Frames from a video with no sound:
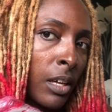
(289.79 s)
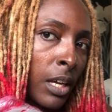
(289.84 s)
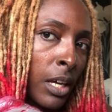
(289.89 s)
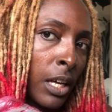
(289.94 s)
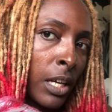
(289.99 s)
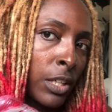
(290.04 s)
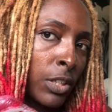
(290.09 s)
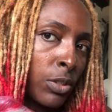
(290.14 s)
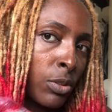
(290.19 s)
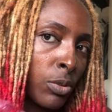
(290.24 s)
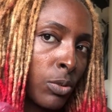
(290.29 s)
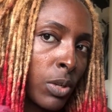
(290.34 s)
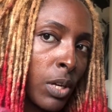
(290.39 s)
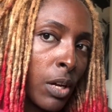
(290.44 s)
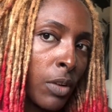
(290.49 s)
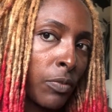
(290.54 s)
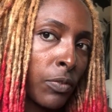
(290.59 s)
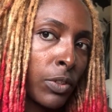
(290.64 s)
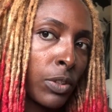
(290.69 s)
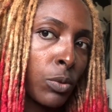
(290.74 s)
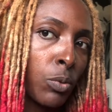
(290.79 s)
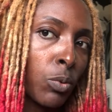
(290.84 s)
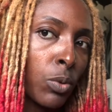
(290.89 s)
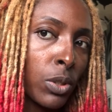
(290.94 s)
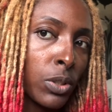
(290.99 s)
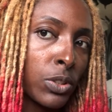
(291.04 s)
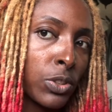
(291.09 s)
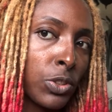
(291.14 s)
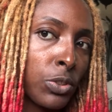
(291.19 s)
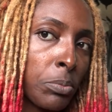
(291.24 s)
And you look out for the
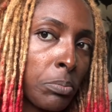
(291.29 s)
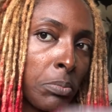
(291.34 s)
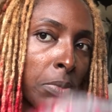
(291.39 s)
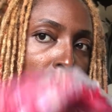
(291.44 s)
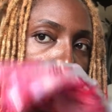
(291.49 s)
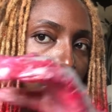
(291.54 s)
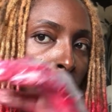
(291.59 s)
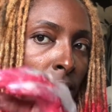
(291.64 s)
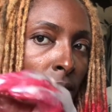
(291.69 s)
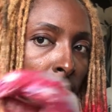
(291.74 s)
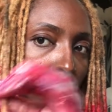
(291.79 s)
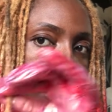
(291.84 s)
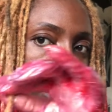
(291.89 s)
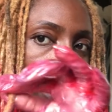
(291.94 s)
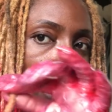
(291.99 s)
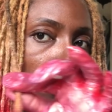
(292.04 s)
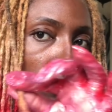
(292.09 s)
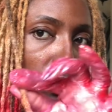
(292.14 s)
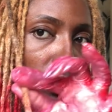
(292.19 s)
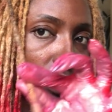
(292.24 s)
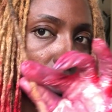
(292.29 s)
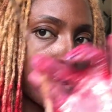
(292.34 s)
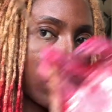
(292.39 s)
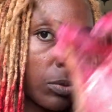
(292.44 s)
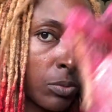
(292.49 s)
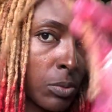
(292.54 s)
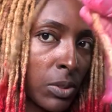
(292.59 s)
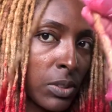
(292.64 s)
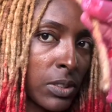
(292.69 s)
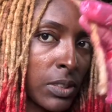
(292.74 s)
ones you missed out on. For this
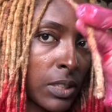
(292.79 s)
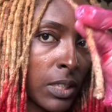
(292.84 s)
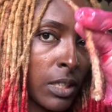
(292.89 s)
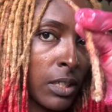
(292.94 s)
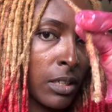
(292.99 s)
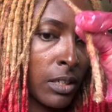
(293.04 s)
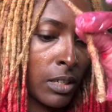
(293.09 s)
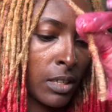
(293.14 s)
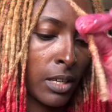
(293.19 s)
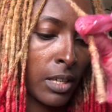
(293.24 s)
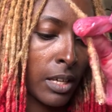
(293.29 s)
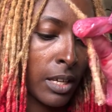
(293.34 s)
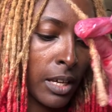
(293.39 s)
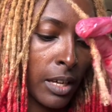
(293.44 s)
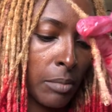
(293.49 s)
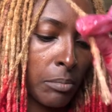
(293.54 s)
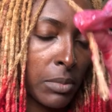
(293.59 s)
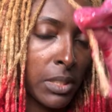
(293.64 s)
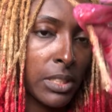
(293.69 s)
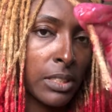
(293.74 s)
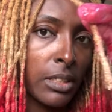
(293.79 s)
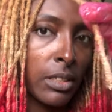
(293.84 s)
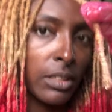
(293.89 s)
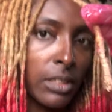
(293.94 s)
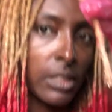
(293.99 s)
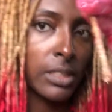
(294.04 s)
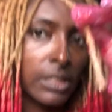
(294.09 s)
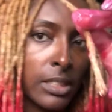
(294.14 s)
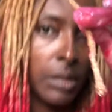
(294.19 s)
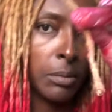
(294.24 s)
one, see? I missed out the
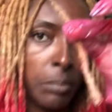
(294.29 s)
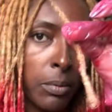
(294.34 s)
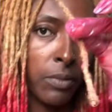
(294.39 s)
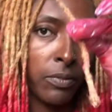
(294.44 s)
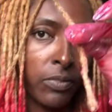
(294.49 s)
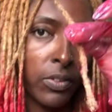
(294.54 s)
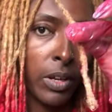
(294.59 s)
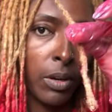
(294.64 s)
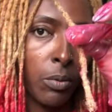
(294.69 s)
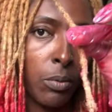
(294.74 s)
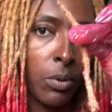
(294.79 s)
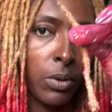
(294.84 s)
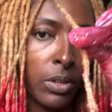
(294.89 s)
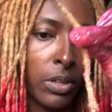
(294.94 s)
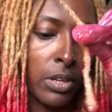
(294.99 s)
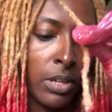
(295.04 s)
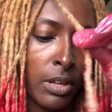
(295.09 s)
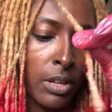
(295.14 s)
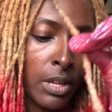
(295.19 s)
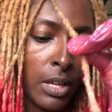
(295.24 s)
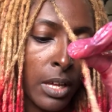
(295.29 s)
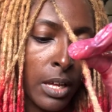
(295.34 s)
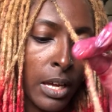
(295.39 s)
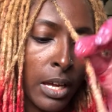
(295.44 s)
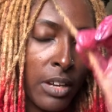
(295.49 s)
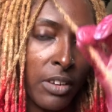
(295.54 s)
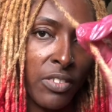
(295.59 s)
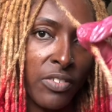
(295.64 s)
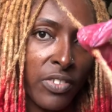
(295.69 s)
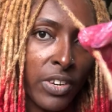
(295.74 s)
tip of my one. I
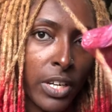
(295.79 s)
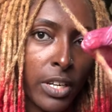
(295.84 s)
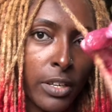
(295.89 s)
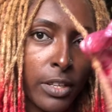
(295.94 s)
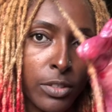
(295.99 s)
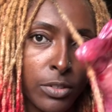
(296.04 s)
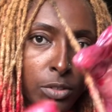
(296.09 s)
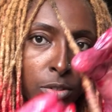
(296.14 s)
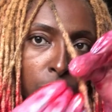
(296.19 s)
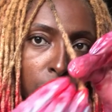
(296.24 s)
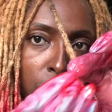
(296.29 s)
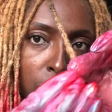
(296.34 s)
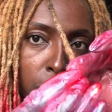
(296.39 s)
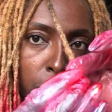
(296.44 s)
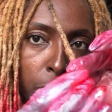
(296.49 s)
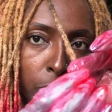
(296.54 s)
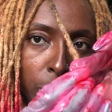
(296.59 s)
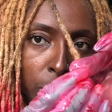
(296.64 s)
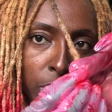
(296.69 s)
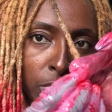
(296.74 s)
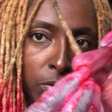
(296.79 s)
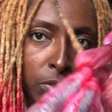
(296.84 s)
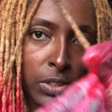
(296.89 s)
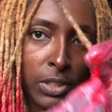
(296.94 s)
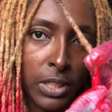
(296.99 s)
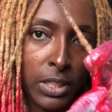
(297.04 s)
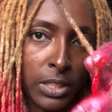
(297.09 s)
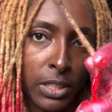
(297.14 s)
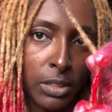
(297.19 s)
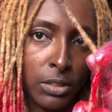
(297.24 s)
don't really need to use the brush for
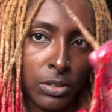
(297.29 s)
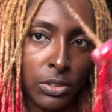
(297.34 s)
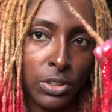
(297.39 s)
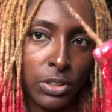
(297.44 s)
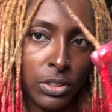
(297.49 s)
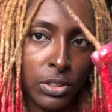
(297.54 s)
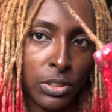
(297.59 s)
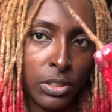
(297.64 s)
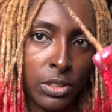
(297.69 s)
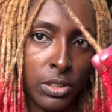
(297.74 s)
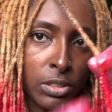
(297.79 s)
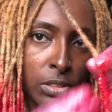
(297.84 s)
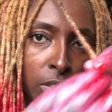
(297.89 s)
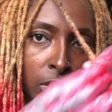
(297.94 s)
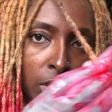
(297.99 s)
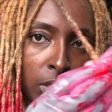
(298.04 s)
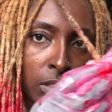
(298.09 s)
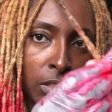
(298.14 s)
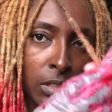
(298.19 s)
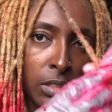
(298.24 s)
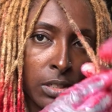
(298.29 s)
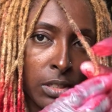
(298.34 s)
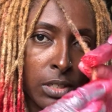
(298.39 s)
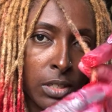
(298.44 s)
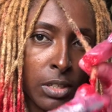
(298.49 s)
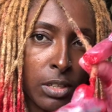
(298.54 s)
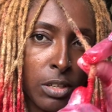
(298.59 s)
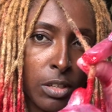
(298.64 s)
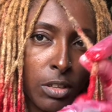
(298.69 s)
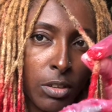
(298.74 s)
that. I can just
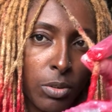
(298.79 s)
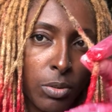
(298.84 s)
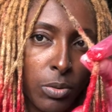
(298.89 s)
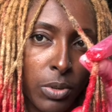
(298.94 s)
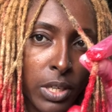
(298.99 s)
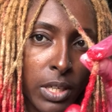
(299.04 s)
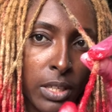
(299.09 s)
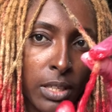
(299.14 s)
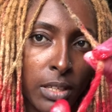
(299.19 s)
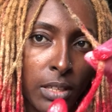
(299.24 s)
go in.